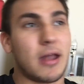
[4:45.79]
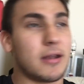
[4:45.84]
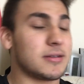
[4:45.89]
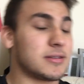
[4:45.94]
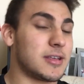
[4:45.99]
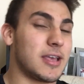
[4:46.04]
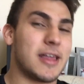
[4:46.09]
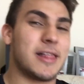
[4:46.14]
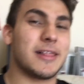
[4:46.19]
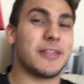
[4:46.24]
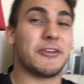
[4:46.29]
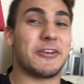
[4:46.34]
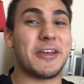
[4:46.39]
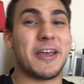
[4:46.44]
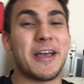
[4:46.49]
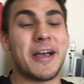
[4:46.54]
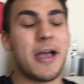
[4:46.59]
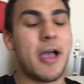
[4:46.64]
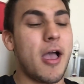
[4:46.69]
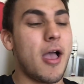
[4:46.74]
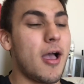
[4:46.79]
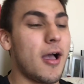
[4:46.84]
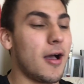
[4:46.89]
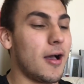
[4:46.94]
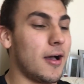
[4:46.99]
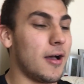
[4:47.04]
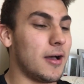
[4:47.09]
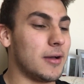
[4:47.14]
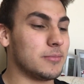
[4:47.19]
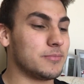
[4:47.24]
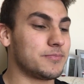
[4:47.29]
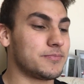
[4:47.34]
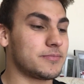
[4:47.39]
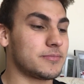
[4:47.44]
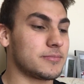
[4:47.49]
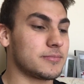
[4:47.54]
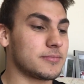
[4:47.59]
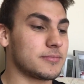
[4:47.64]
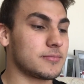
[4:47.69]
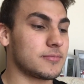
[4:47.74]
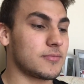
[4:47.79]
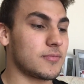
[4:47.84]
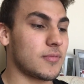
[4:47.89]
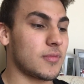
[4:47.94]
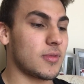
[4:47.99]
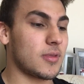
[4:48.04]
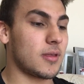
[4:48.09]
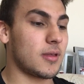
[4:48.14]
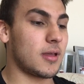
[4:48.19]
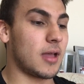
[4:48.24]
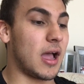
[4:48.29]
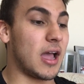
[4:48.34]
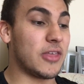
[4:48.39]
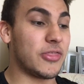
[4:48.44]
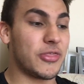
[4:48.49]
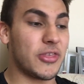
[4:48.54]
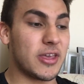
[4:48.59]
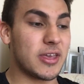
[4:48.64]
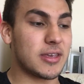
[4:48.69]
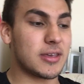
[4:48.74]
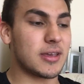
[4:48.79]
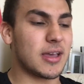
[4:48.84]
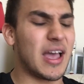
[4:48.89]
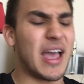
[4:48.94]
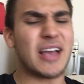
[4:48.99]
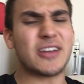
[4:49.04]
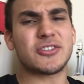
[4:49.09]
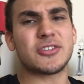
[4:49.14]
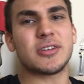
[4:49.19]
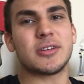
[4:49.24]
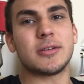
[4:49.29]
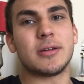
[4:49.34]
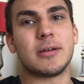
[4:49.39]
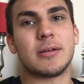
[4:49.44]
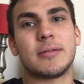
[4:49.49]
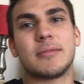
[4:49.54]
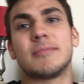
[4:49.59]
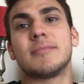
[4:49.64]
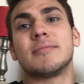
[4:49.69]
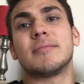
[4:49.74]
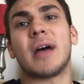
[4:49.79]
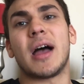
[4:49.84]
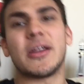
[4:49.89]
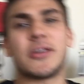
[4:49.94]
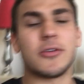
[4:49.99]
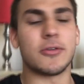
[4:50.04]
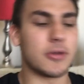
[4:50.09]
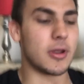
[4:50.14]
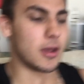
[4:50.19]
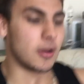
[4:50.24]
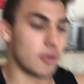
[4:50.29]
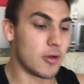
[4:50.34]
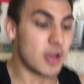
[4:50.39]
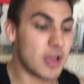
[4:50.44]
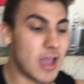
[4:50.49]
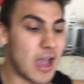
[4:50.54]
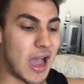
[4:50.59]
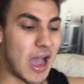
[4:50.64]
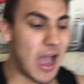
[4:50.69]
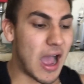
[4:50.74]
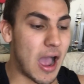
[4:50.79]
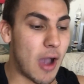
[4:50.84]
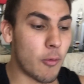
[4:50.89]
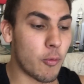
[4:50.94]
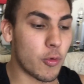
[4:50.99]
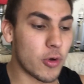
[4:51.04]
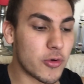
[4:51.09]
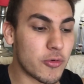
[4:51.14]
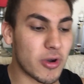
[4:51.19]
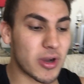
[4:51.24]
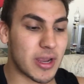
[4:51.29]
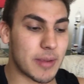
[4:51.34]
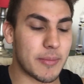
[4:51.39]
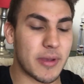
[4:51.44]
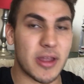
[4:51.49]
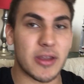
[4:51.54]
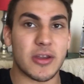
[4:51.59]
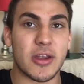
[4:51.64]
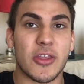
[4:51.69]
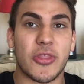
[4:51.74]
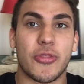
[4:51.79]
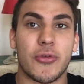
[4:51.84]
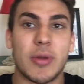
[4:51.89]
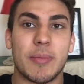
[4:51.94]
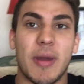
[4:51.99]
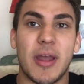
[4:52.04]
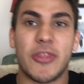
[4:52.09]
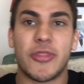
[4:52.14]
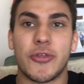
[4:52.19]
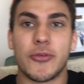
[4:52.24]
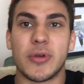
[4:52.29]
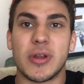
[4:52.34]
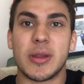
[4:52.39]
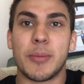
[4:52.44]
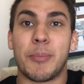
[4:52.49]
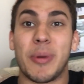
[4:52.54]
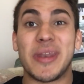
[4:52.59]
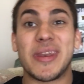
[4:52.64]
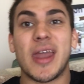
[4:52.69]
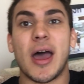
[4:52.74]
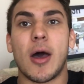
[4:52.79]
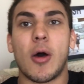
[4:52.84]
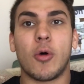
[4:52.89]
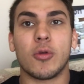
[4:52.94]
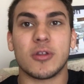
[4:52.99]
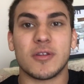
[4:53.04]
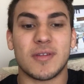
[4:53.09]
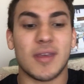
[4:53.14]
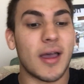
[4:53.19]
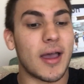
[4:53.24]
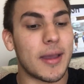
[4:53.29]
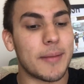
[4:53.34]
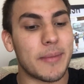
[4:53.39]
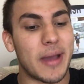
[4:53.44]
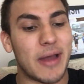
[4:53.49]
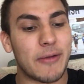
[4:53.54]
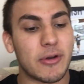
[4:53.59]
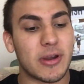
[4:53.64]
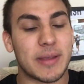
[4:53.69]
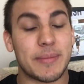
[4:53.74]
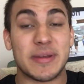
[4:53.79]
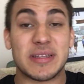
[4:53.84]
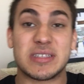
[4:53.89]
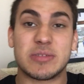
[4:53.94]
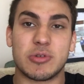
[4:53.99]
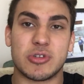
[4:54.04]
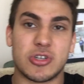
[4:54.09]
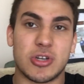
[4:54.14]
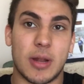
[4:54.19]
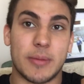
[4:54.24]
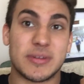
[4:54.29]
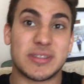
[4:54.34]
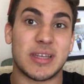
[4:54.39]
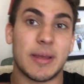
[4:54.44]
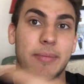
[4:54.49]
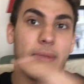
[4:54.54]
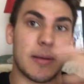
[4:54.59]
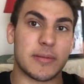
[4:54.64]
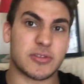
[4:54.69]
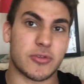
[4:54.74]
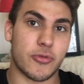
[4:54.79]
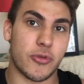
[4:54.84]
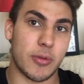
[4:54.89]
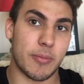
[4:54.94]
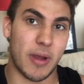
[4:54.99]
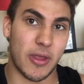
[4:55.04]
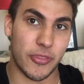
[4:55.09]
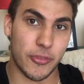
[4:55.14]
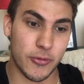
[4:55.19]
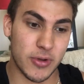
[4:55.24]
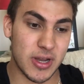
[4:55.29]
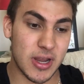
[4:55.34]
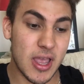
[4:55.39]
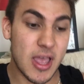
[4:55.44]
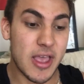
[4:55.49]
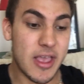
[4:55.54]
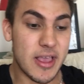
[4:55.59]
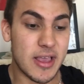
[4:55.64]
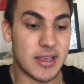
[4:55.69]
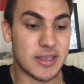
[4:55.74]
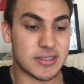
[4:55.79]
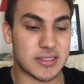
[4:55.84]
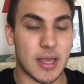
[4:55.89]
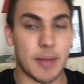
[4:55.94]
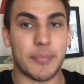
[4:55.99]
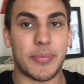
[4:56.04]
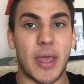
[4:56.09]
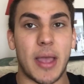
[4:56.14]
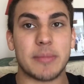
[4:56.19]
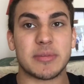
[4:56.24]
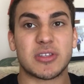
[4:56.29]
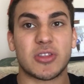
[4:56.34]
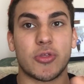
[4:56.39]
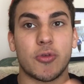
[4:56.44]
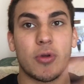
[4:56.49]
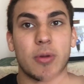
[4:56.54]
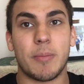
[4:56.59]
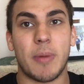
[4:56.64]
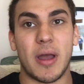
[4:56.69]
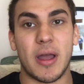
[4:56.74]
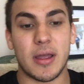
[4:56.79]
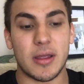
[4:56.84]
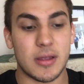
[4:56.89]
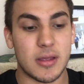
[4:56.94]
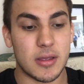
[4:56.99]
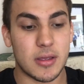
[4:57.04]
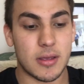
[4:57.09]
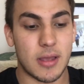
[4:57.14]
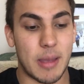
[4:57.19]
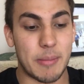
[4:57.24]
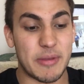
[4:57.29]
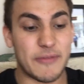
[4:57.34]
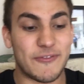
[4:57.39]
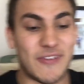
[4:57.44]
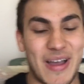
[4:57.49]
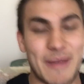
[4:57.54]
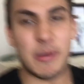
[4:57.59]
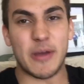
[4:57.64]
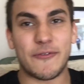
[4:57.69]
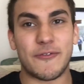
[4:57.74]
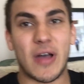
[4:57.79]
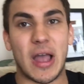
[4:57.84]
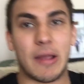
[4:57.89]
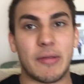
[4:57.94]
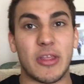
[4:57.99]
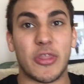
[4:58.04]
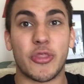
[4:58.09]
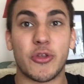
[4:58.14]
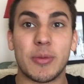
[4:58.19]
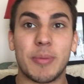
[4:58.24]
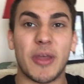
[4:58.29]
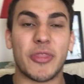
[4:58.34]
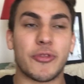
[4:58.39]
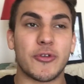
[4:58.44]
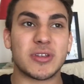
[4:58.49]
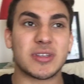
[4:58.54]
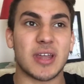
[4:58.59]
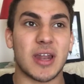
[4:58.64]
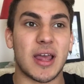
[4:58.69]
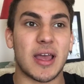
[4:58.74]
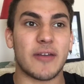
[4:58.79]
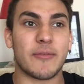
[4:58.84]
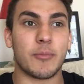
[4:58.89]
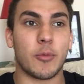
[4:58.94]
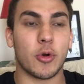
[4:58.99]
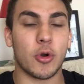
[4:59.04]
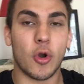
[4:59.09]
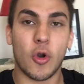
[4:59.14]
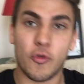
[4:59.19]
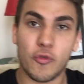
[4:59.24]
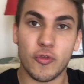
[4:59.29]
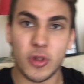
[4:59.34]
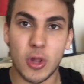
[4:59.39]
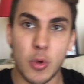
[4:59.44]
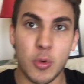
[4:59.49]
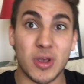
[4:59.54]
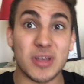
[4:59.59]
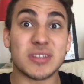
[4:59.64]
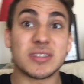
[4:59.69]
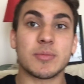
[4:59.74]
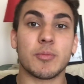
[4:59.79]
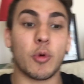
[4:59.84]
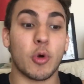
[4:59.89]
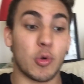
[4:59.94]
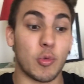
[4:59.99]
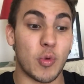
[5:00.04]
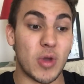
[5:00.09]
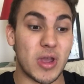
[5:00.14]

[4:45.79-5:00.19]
honestly. Um, I think actually I do know. I would recommend 3x3, but not all the time. I recommend switching up. Sometimes 3x3, sometimes 3 by I mean 5x5. The 3x3 is going to have more overload because it's more